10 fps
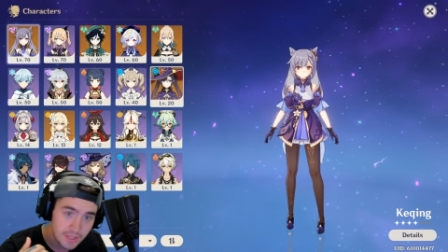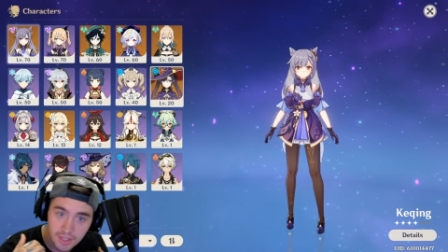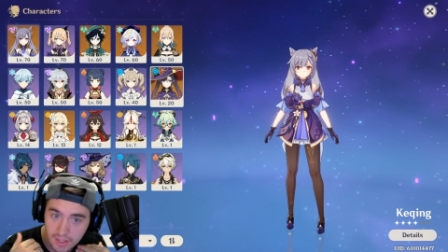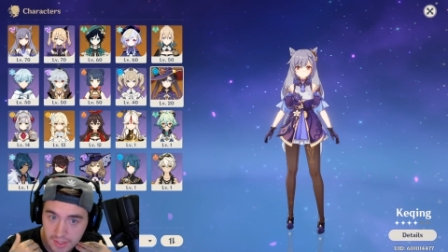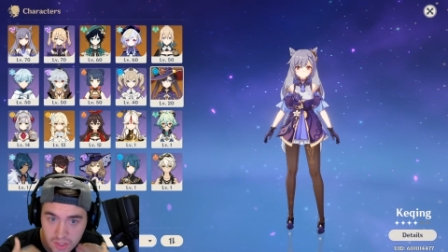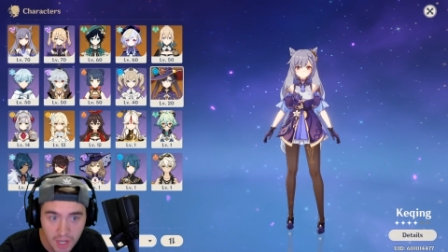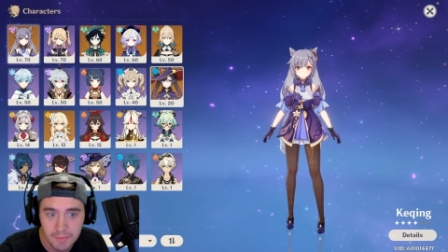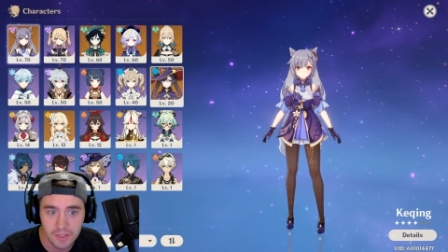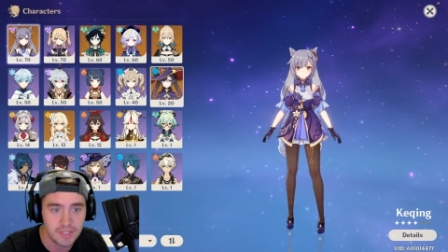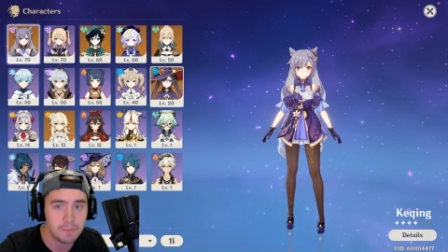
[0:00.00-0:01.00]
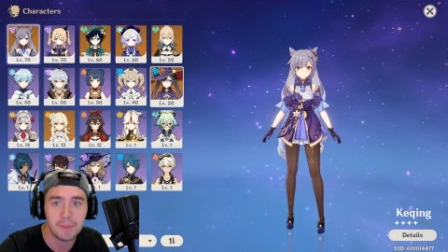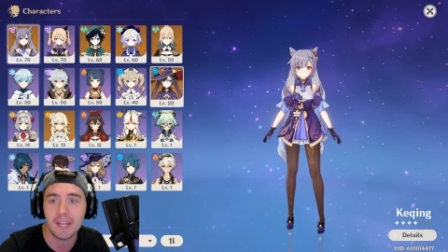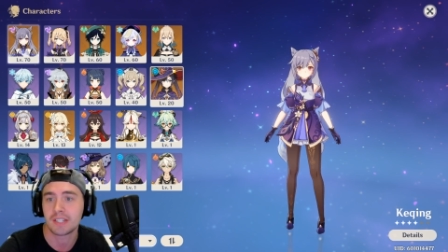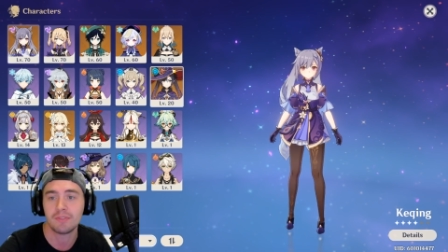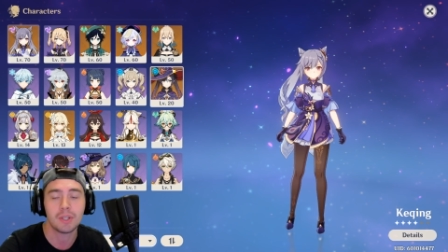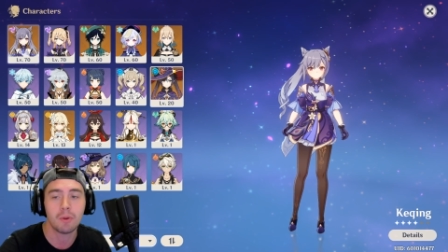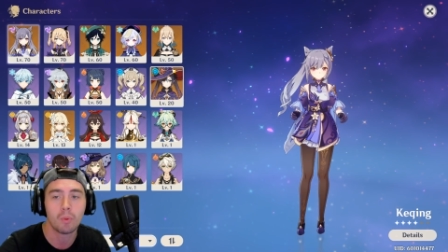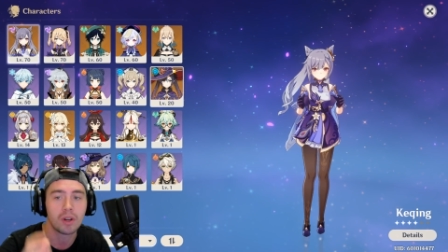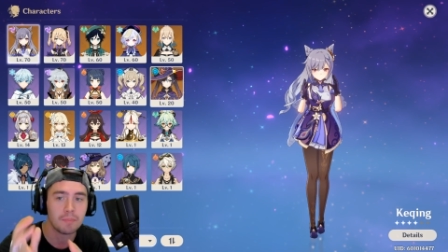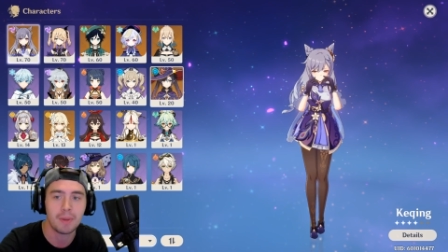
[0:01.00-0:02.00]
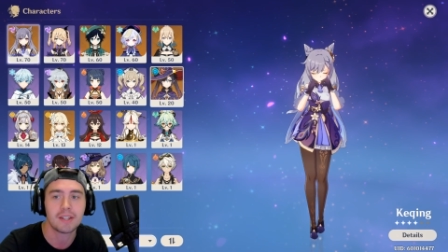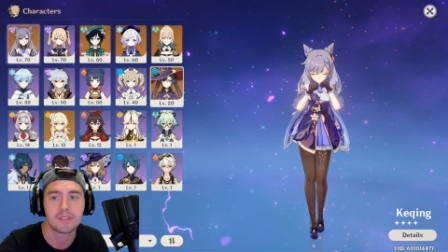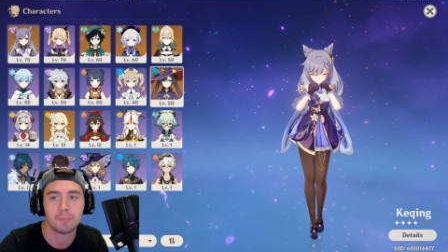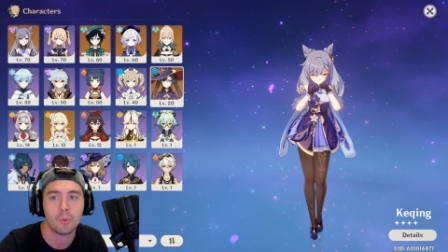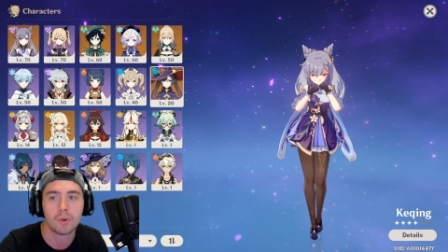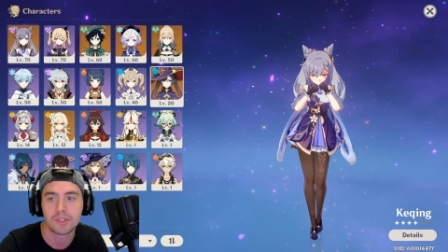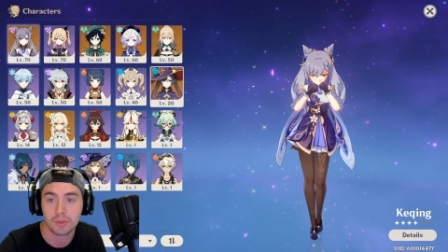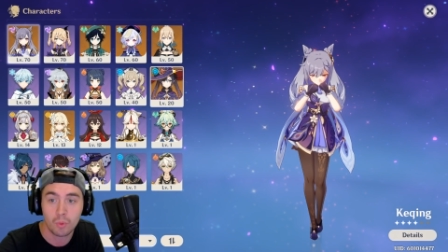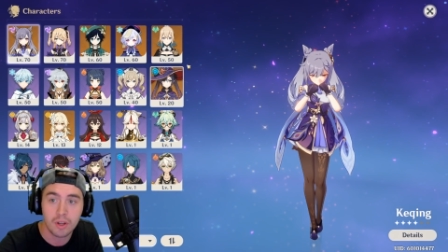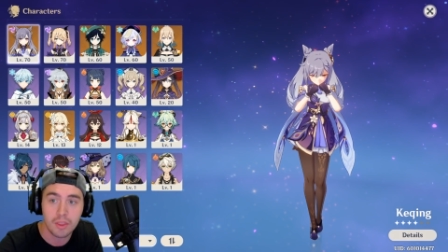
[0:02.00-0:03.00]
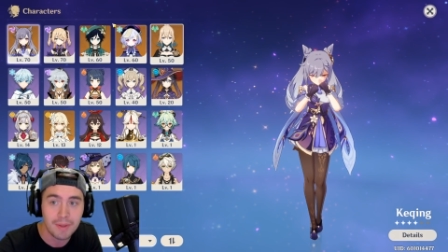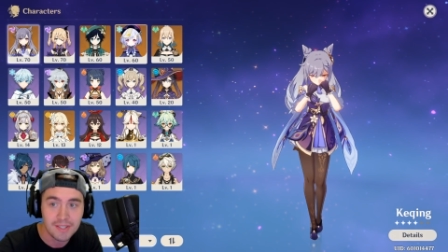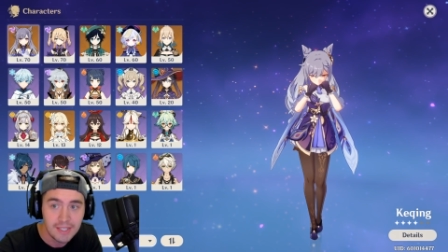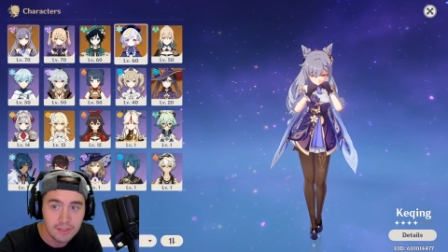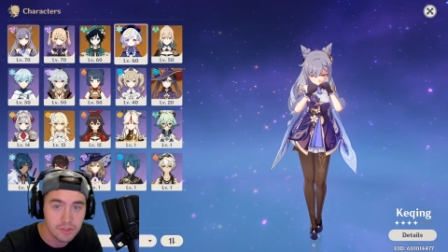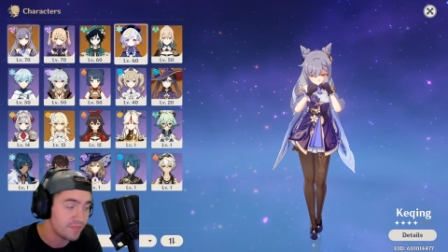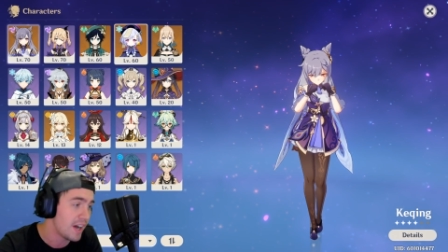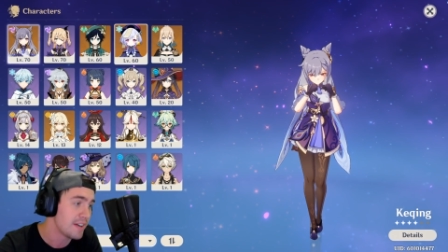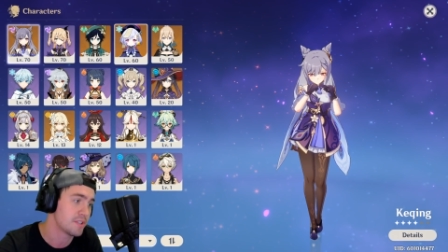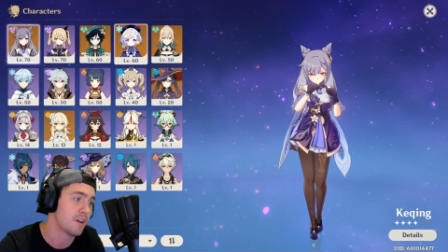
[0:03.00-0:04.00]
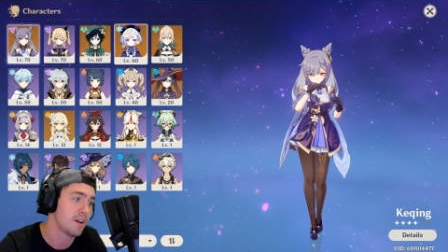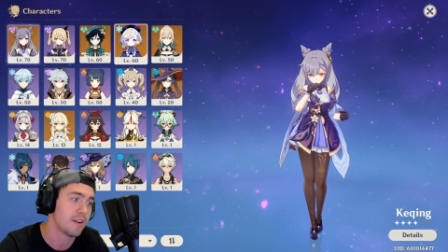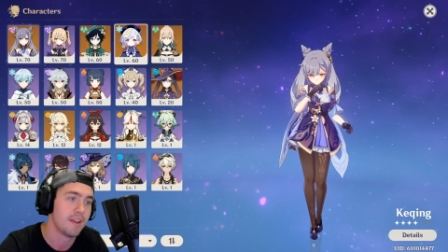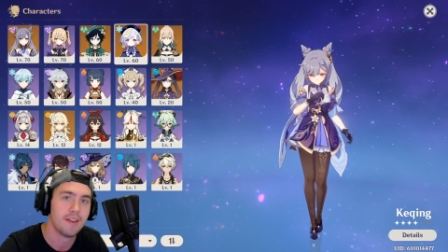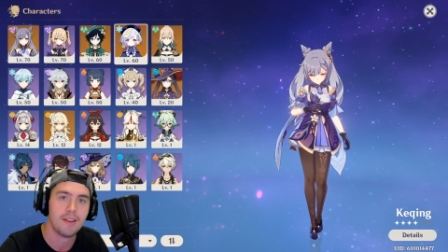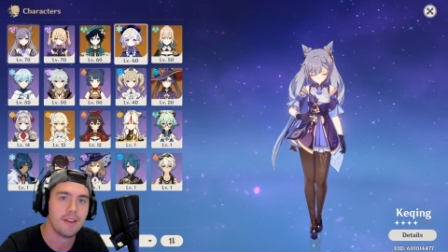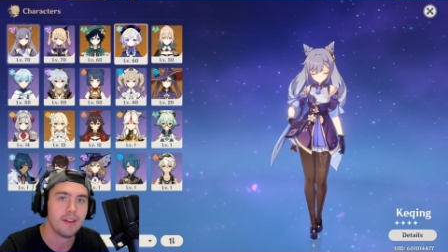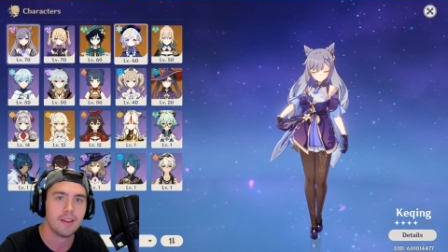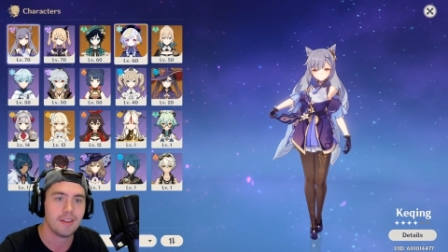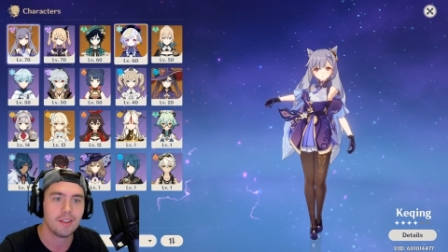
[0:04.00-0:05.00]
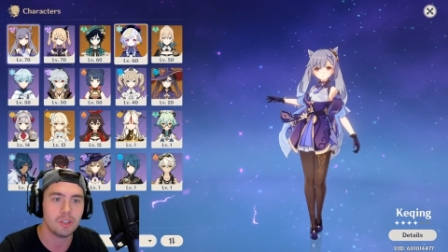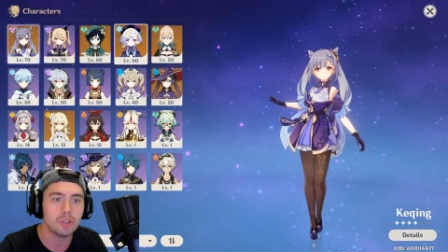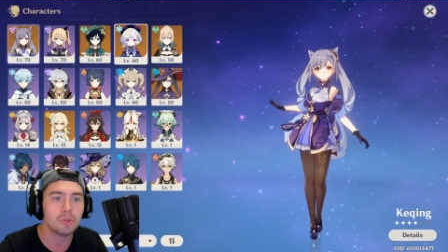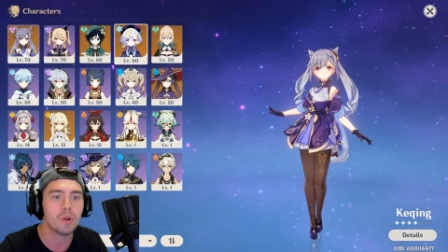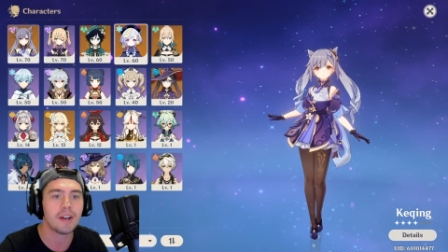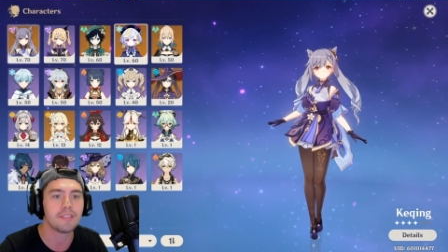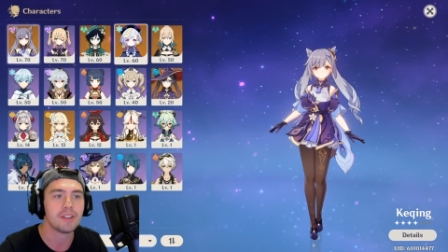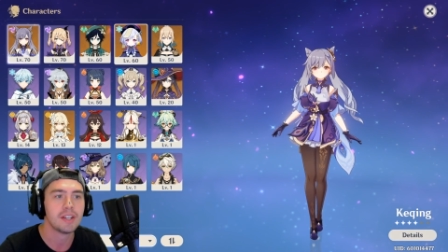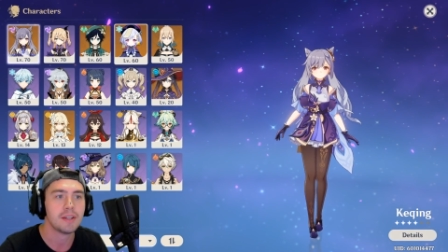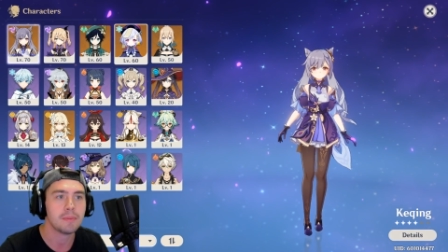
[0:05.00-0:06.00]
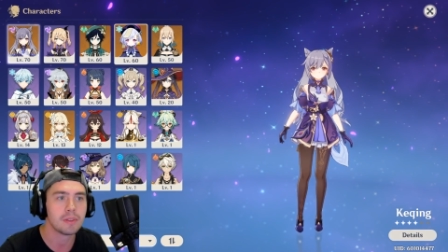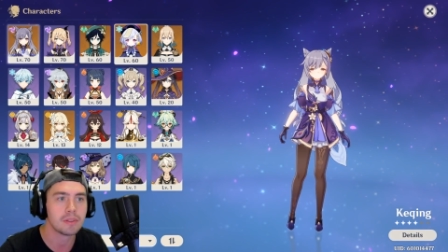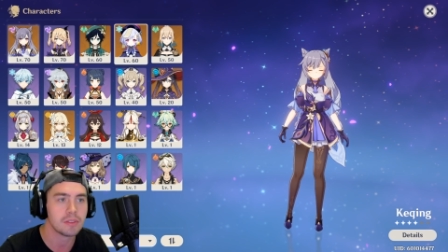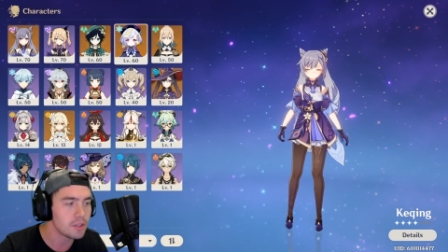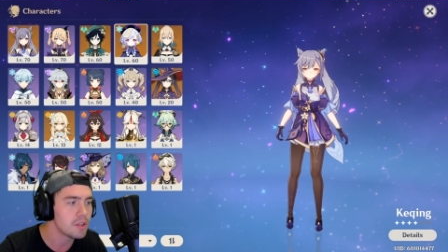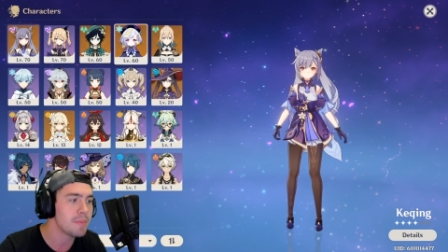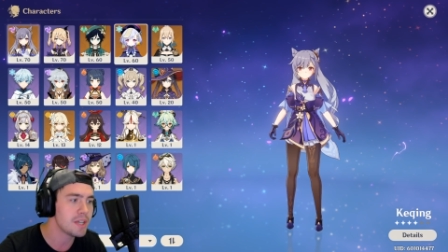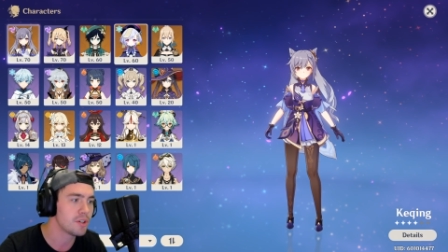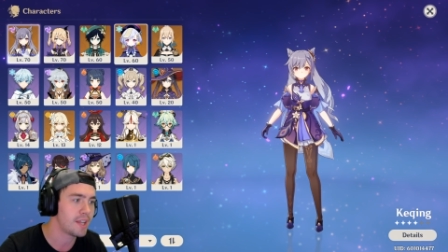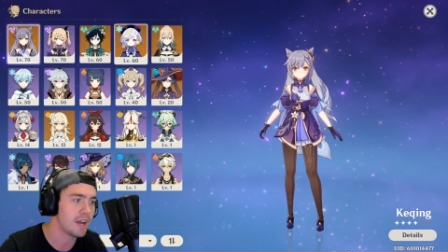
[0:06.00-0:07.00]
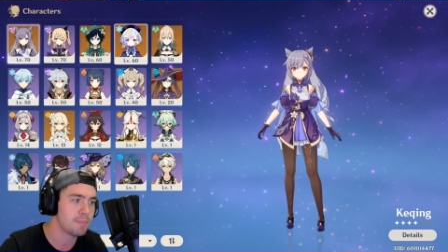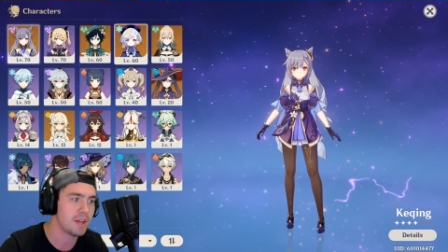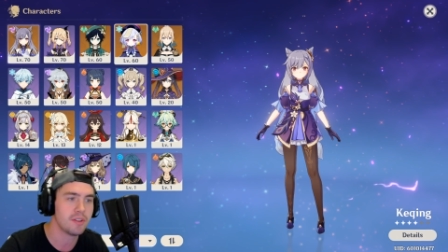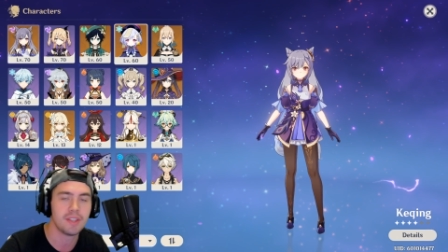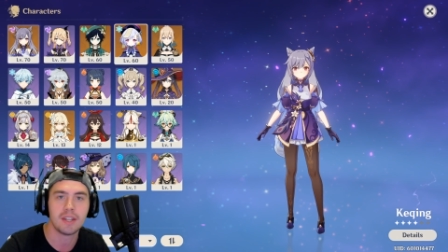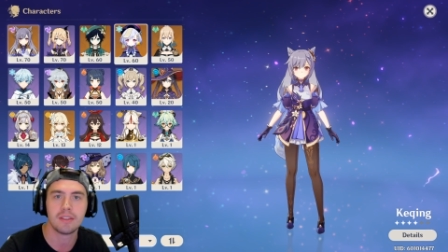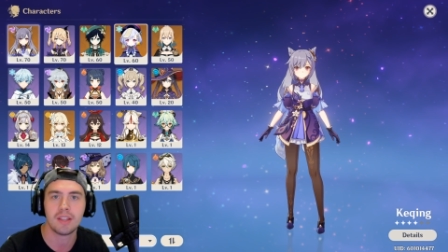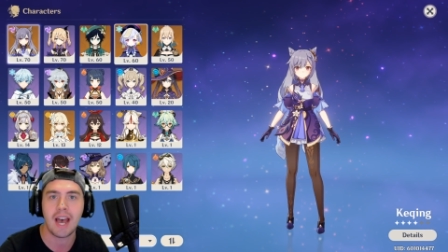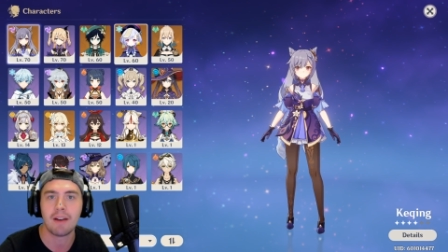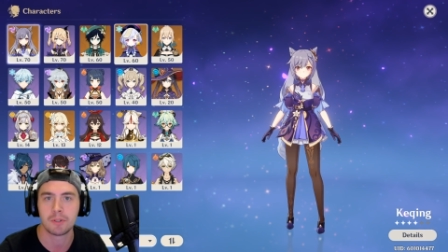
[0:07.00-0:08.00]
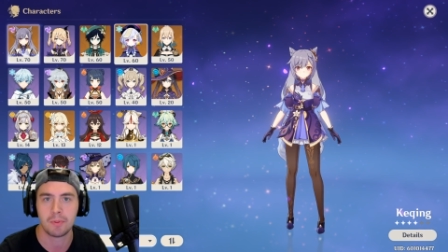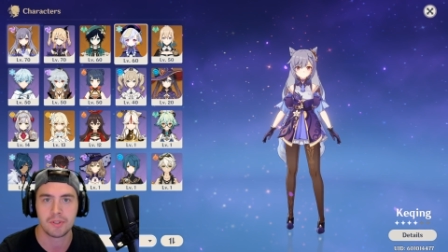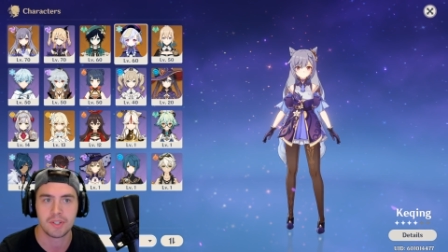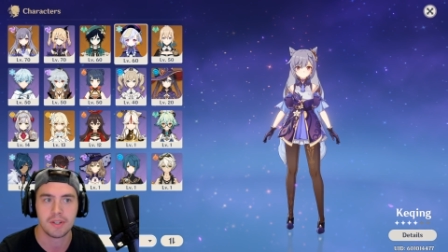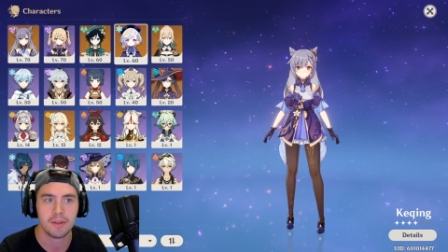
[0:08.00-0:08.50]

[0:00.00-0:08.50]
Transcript: a, a top-tier D P S, if you get one of the best supports or one of the best healers, five-starred, you have literally made your account better than the average person